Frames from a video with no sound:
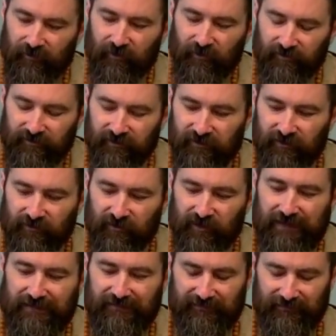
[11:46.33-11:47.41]

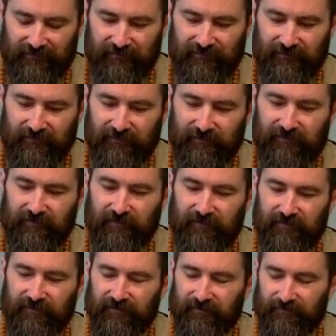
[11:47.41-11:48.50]
concentrated
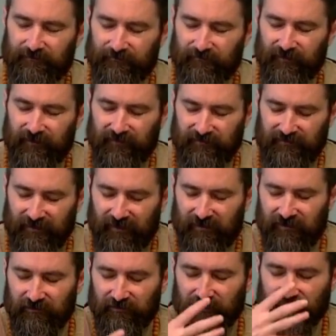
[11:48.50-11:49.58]
in
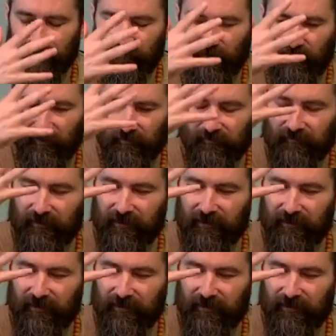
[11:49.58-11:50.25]
tangible form,